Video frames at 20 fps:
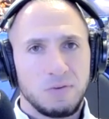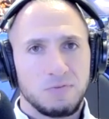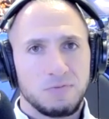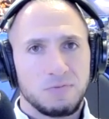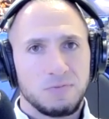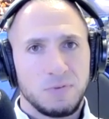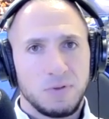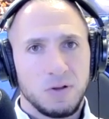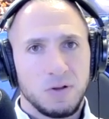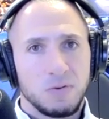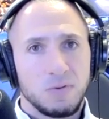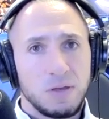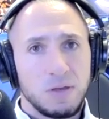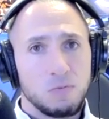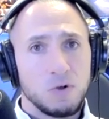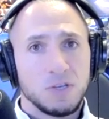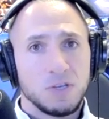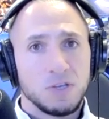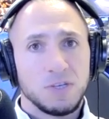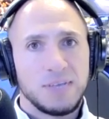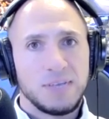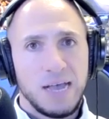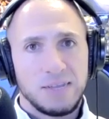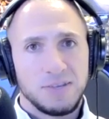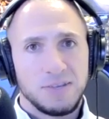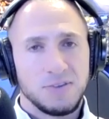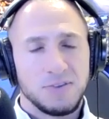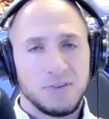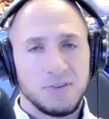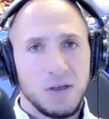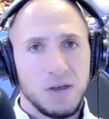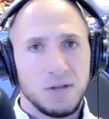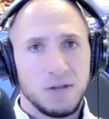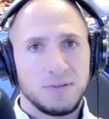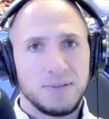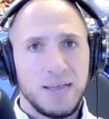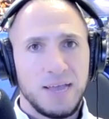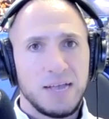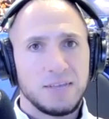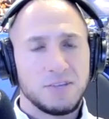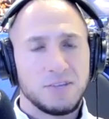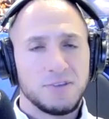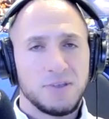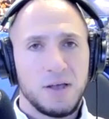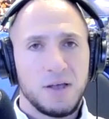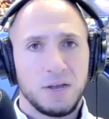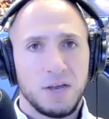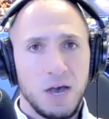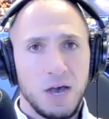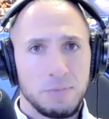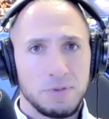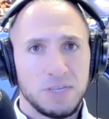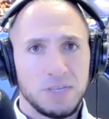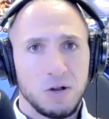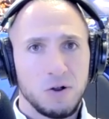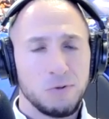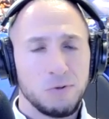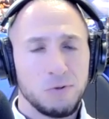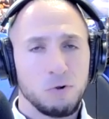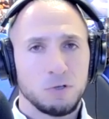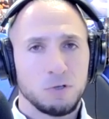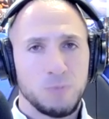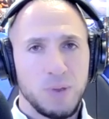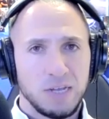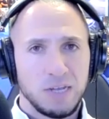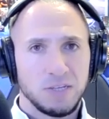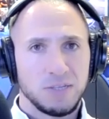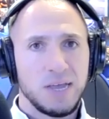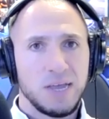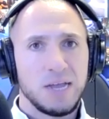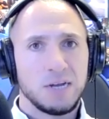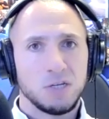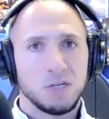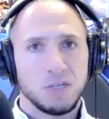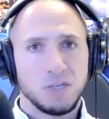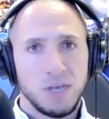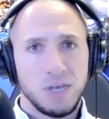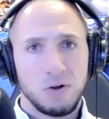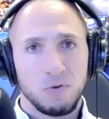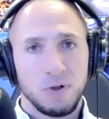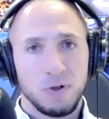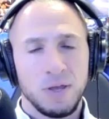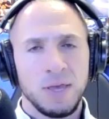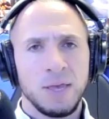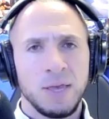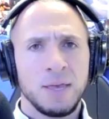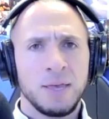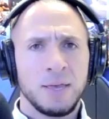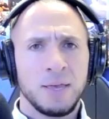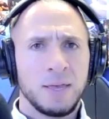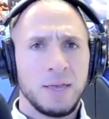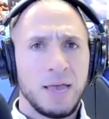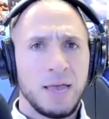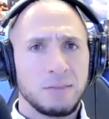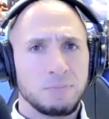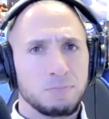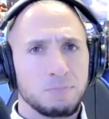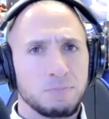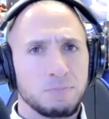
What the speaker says: he wasn't Taz's son. Taz is on commentary, works backstage, etc. And